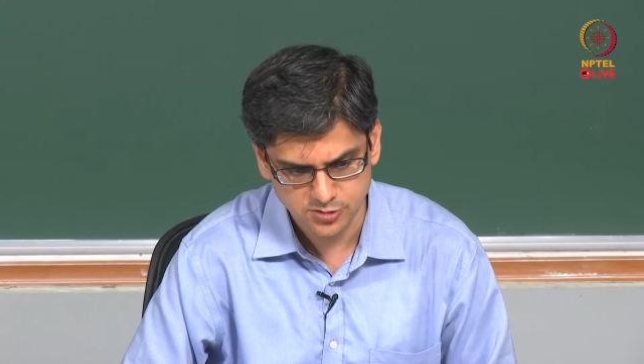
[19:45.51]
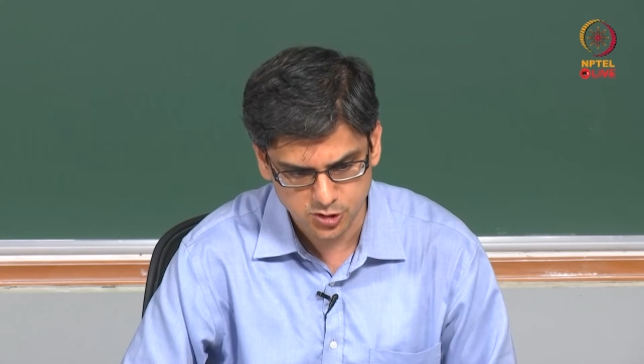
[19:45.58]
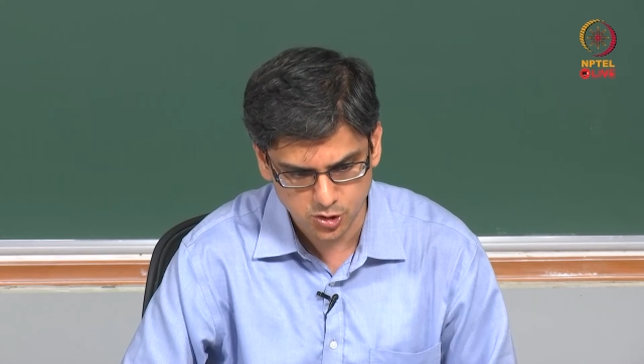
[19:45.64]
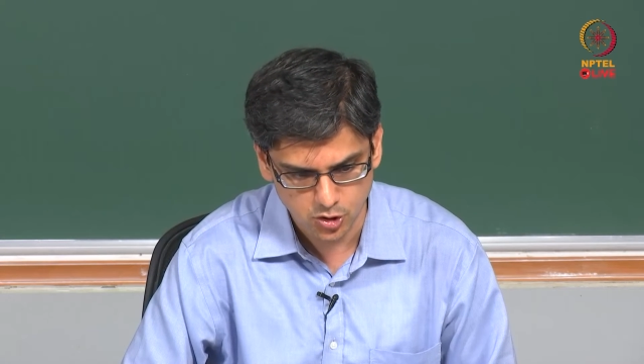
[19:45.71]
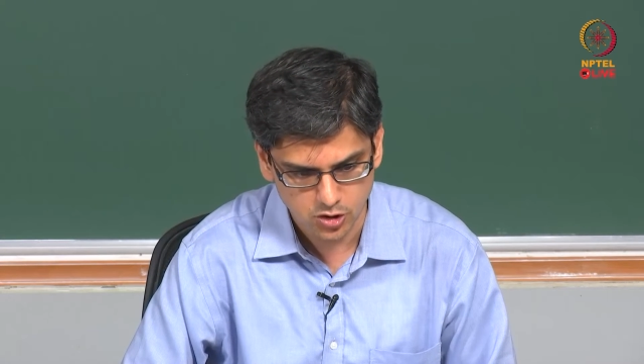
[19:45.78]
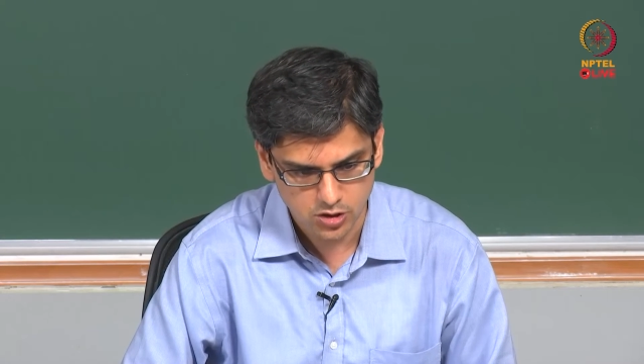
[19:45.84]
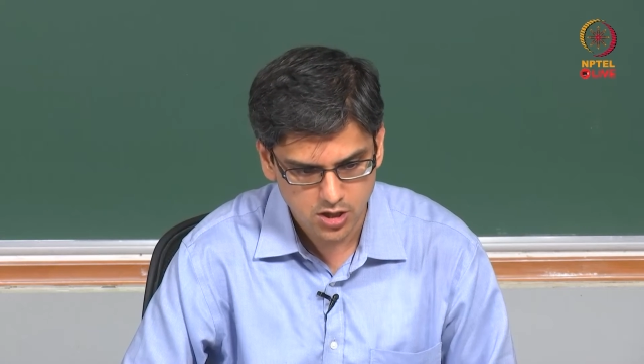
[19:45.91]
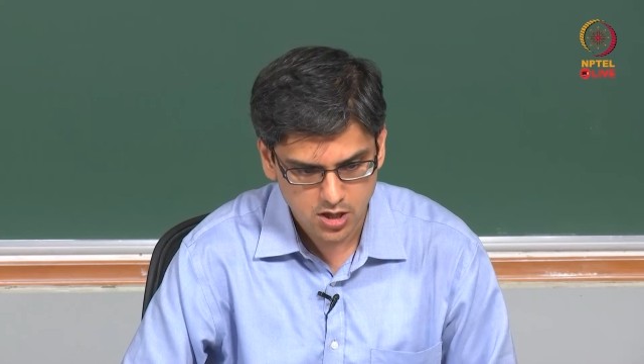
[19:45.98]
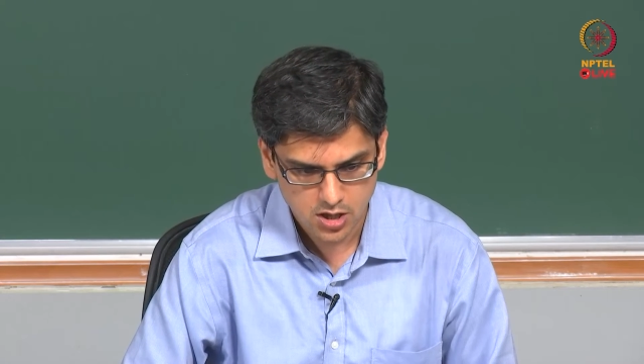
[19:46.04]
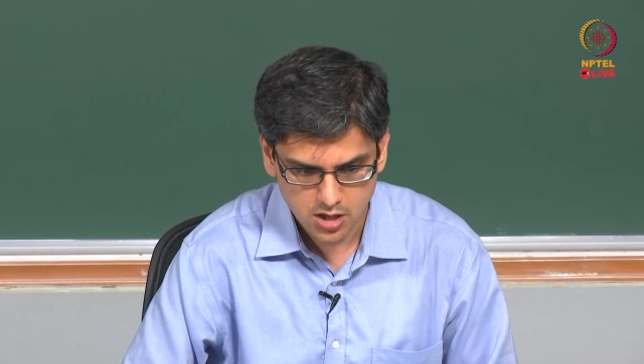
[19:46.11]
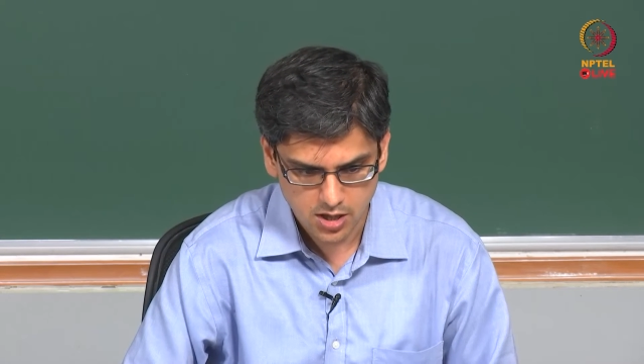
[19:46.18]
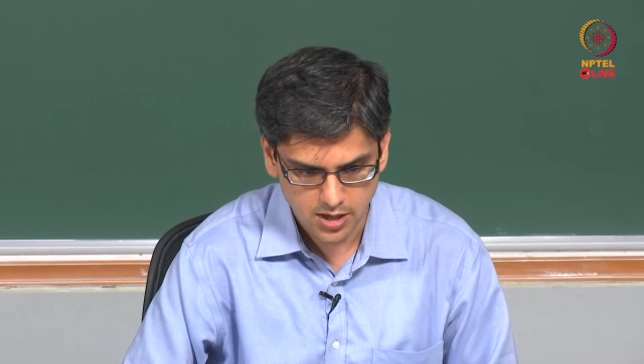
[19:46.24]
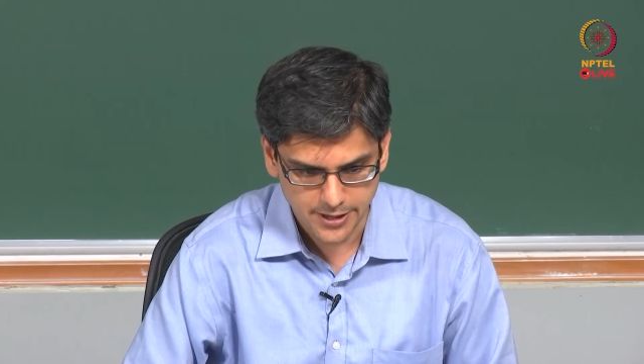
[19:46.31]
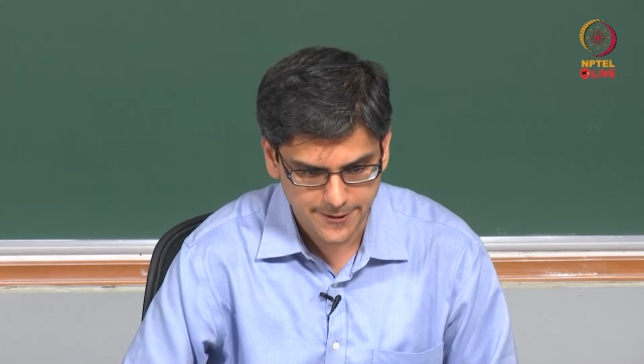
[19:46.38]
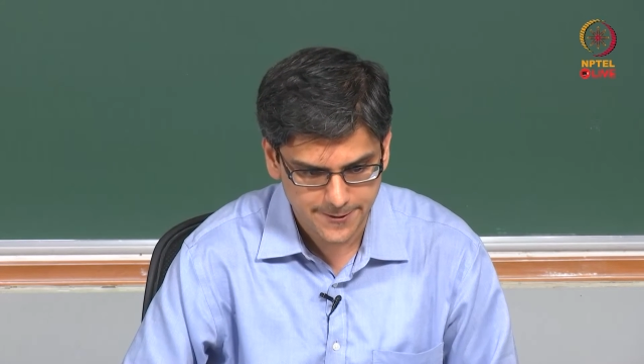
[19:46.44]
So,
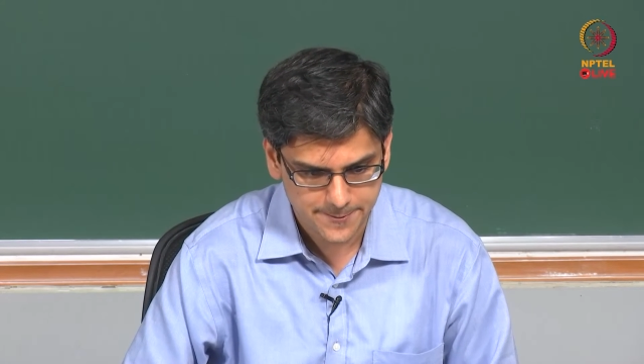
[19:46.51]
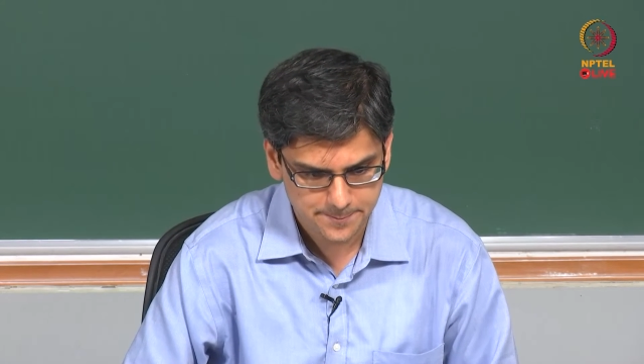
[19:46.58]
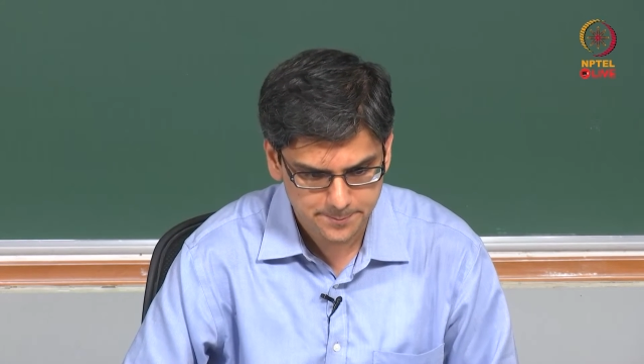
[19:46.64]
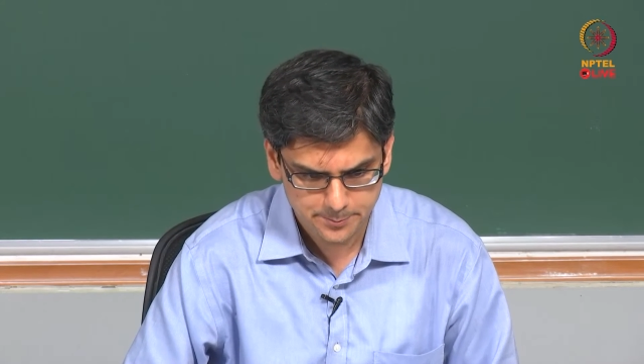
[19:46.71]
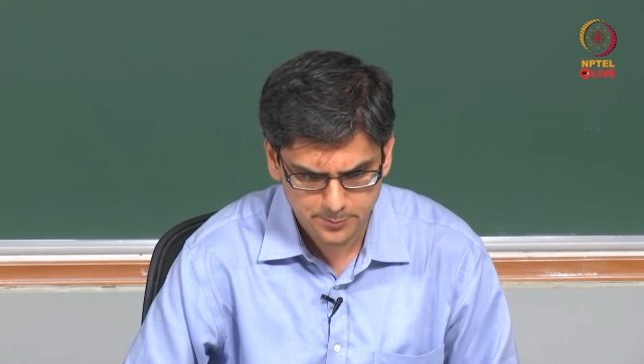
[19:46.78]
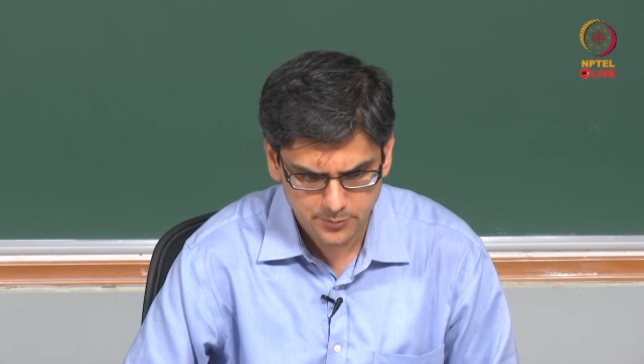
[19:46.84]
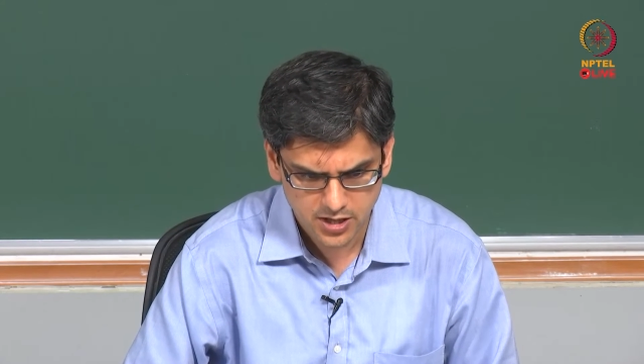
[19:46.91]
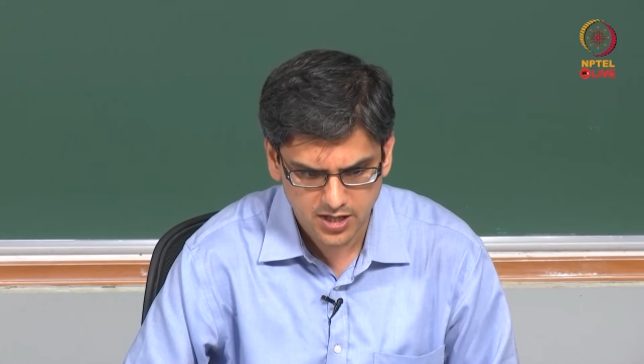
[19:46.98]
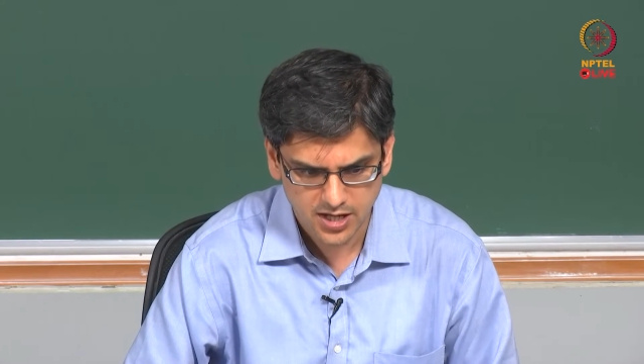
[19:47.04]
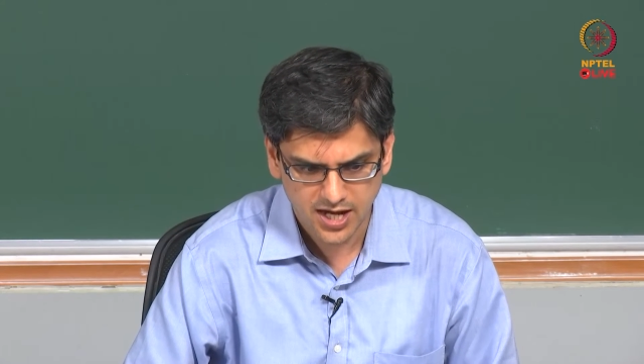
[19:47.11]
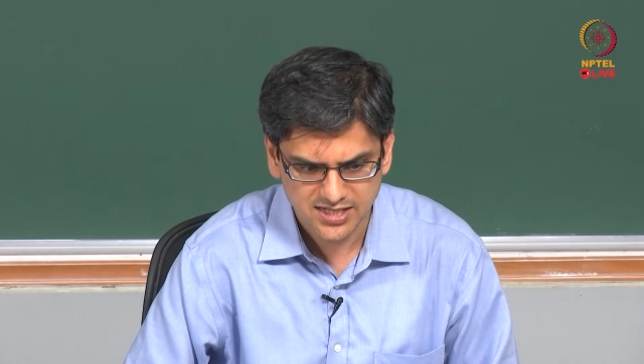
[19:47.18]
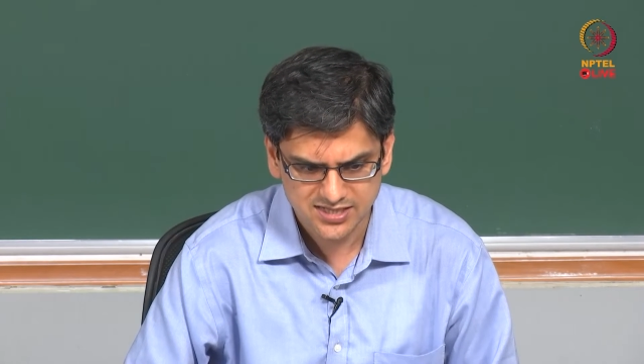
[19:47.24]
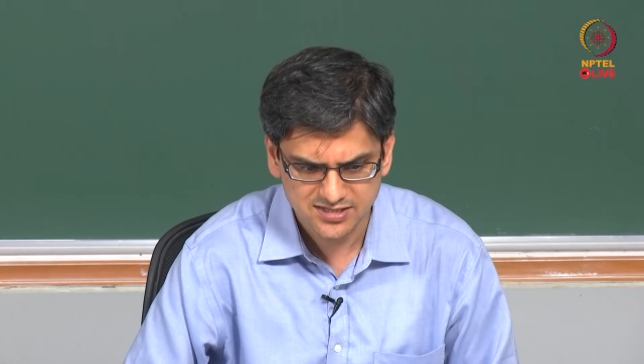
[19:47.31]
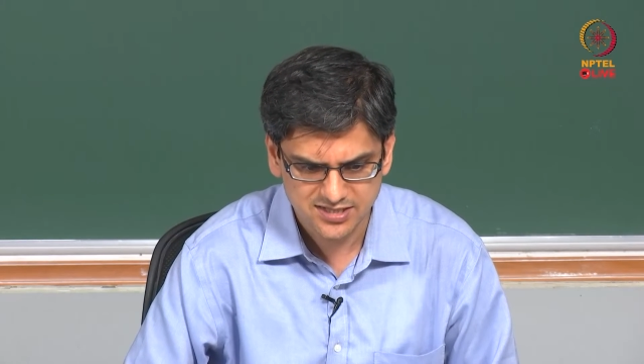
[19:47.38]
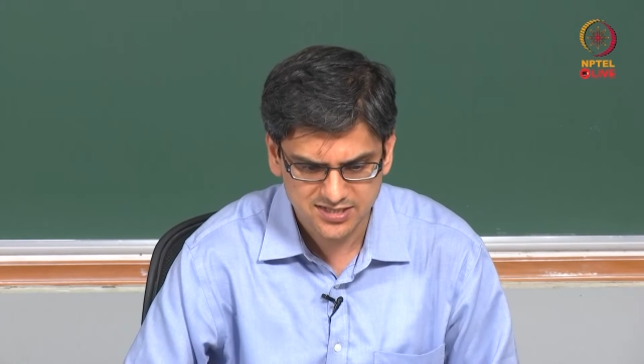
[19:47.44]

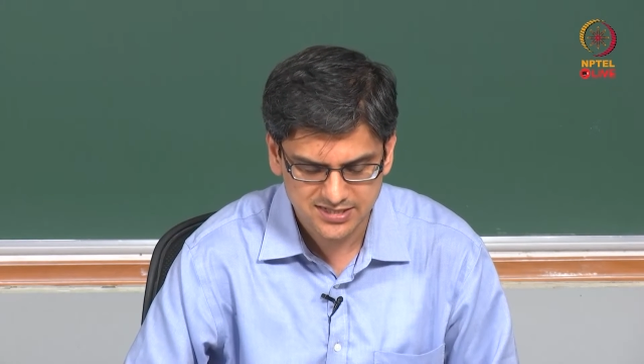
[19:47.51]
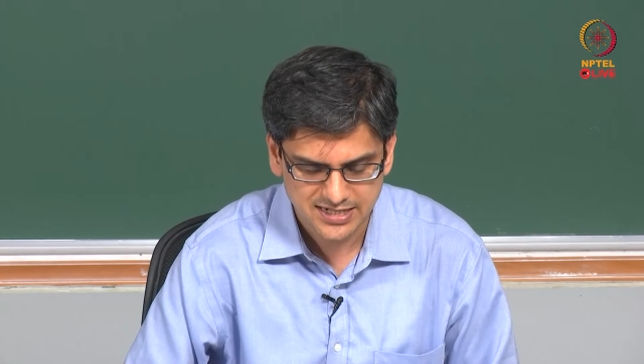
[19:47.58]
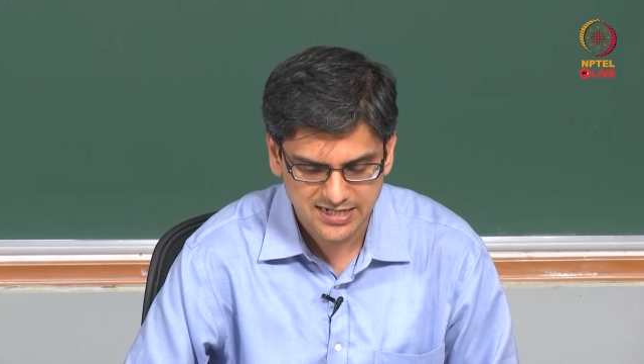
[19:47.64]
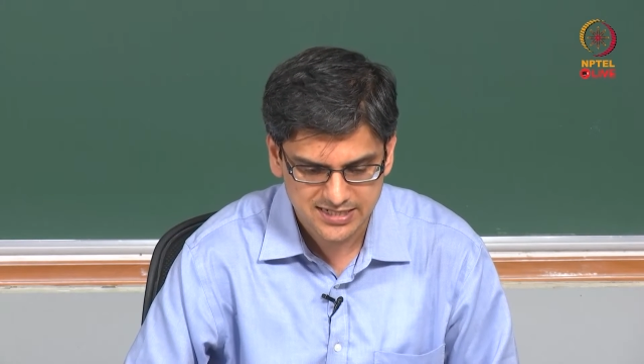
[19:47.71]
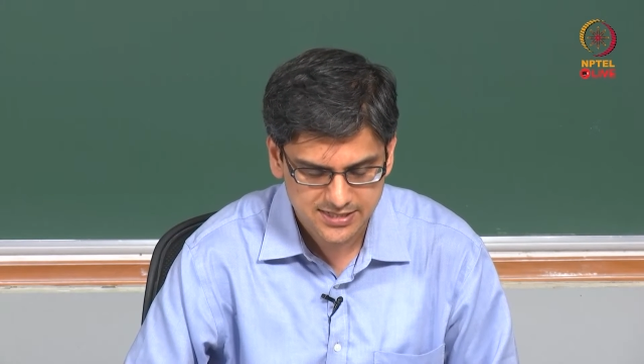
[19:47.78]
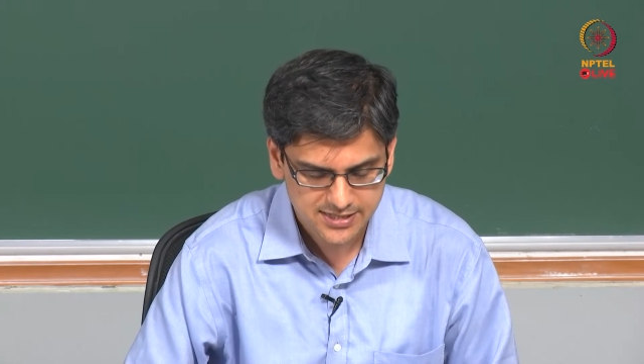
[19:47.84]
other than that,